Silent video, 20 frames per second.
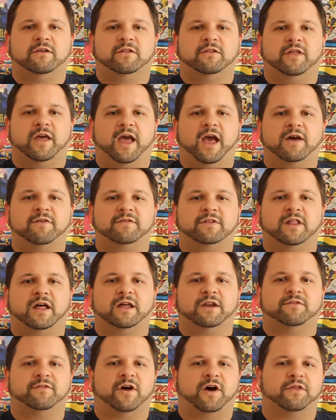They have a
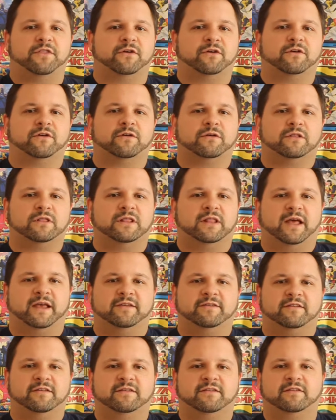lot of other
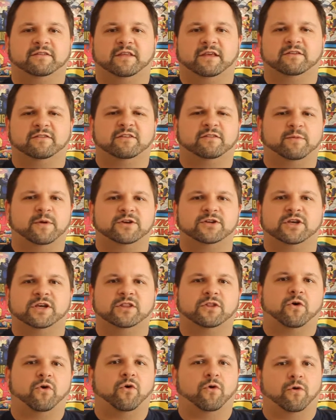licensed things, especially
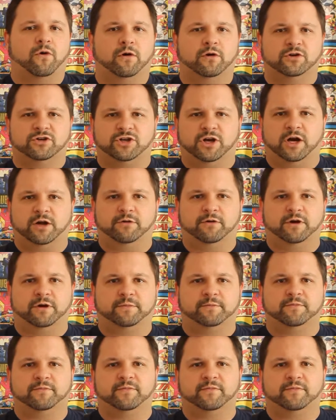in the horror genre.